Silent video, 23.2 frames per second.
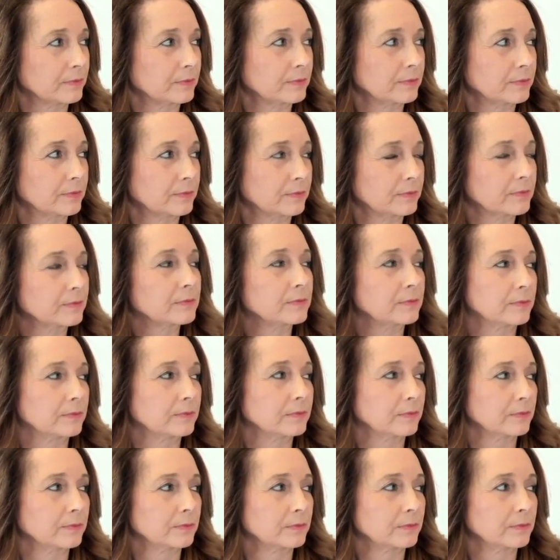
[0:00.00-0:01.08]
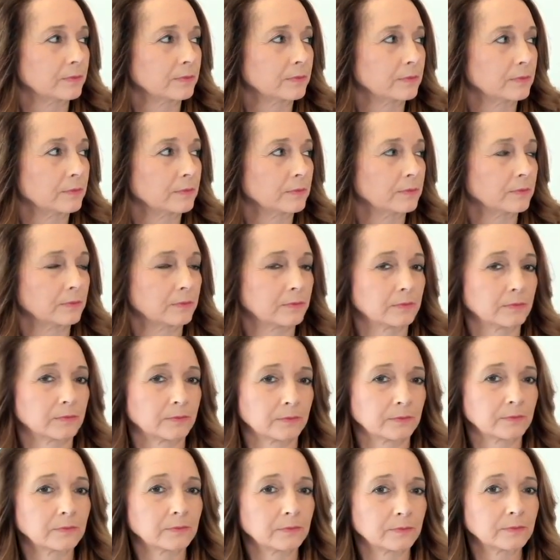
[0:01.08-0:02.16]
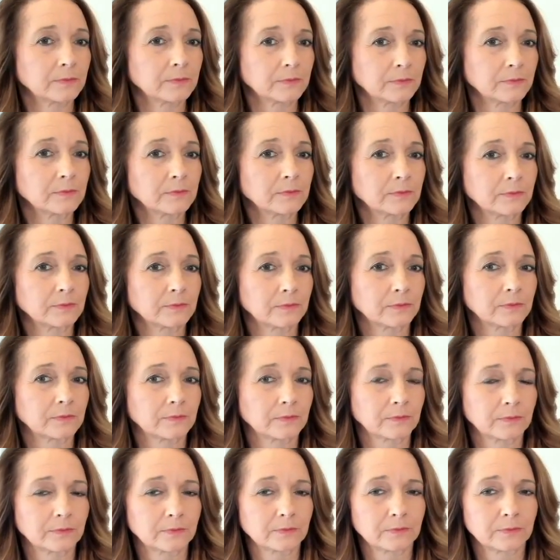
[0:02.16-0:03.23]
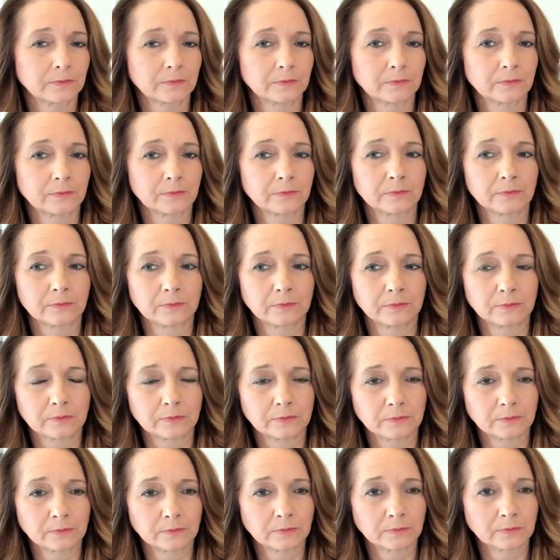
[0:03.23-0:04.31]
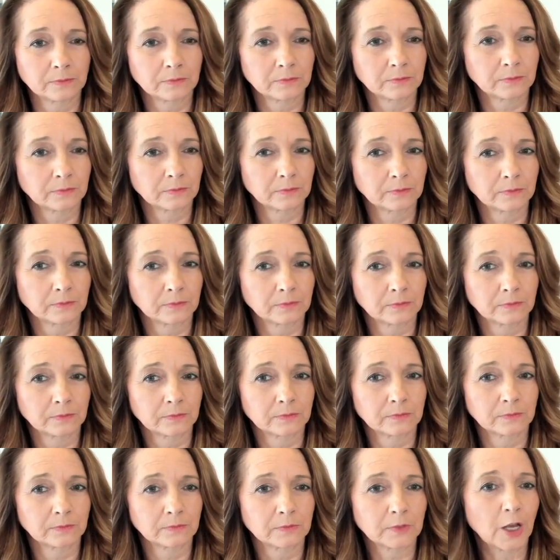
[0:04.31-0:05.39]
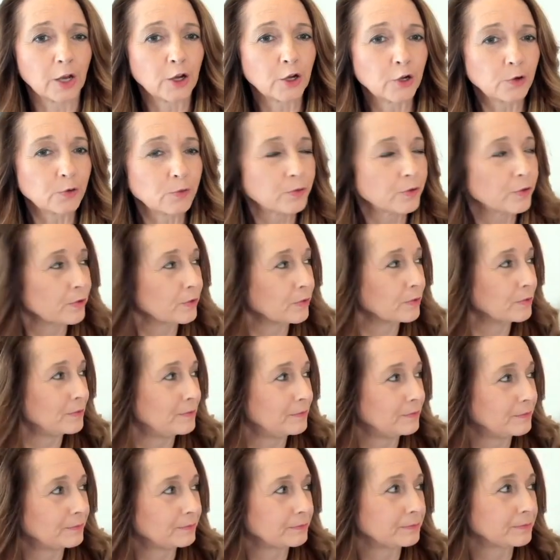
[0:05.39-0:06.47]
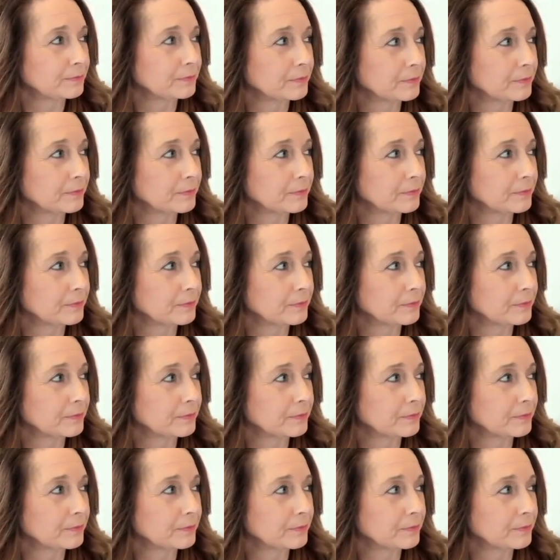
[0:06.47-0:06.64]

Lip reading: (silent)